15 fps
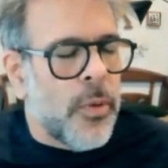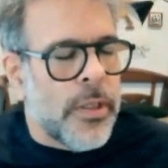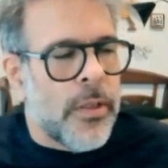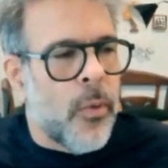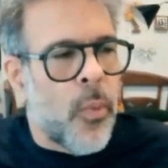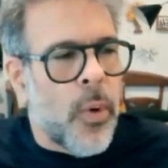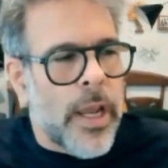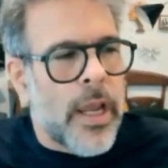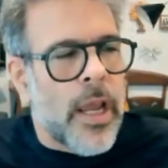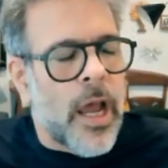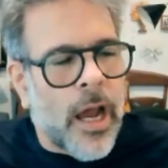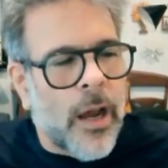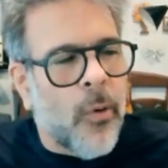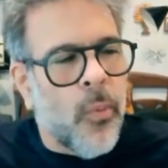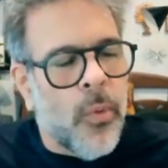it the way
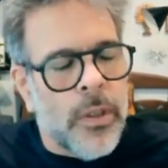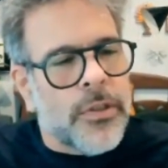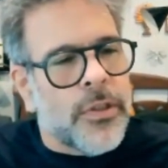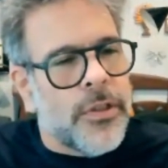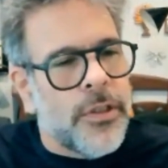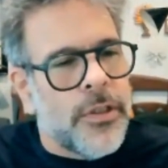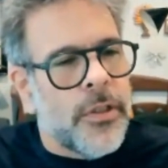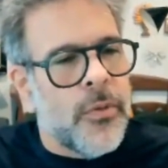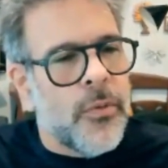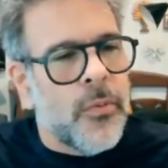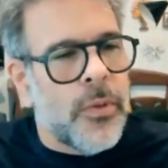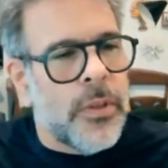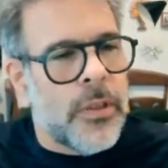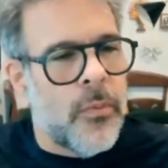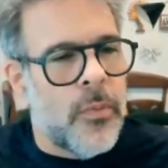I want to
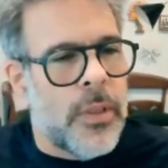do,